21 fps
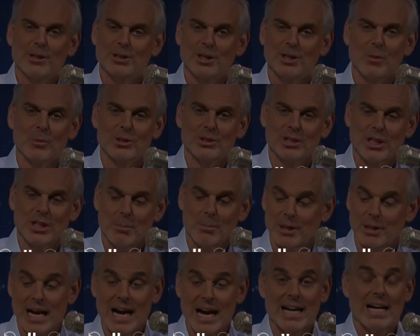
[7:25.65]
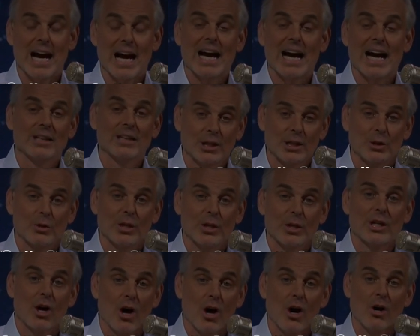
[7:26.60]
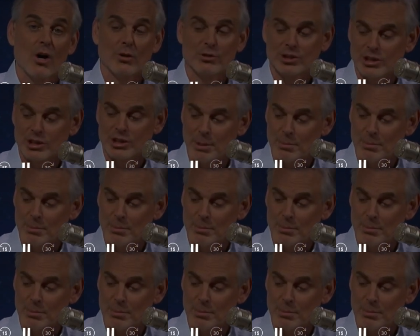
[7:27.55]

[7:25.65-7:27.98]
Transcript: was somebody. I literally called somebody